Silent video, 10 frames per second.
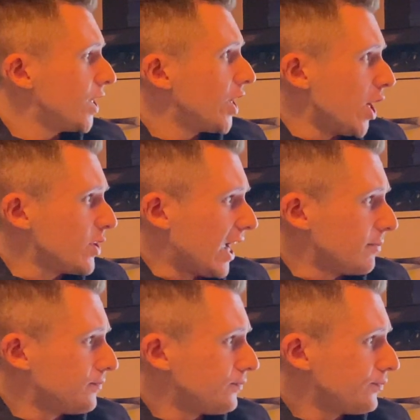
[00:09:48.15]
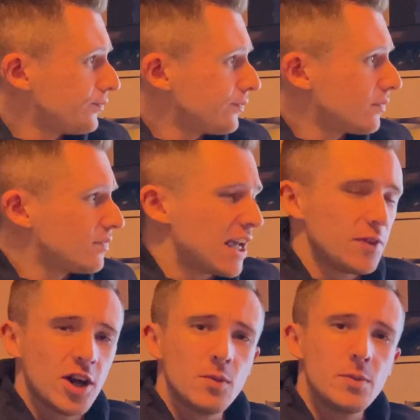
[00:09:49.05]
Okay, now the
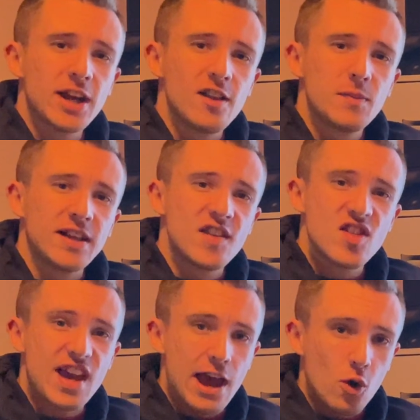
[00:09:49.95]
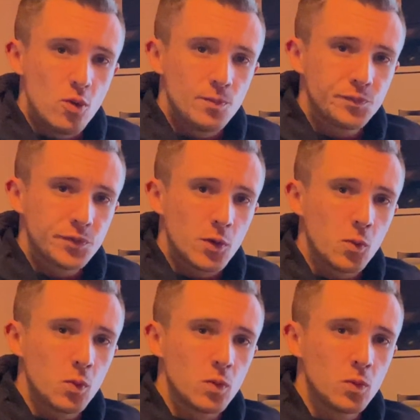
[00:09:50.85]
only way we're going to be able to tell
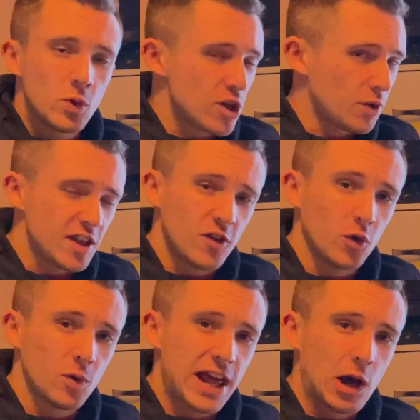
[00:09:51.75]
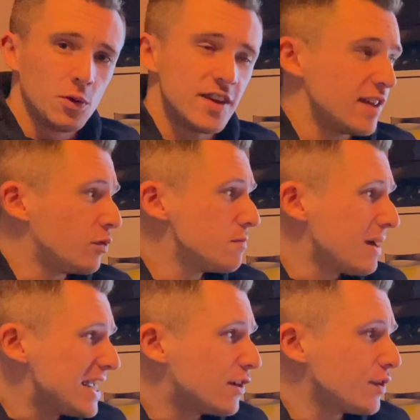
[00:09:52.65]
which one is the odd one out is if we
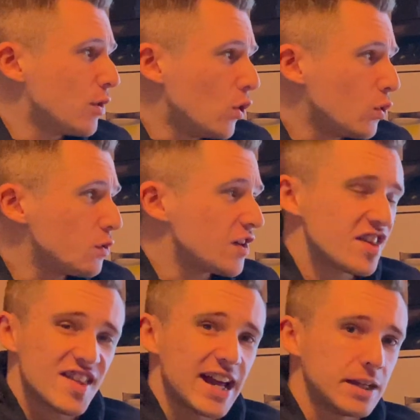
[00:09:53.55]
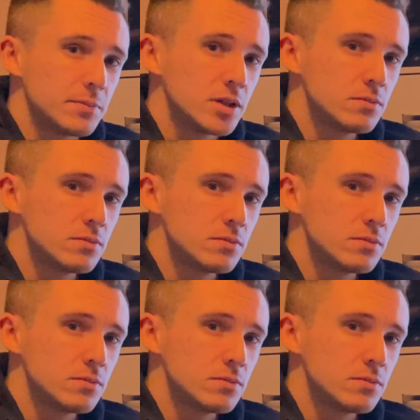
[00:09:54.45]
make them all the same.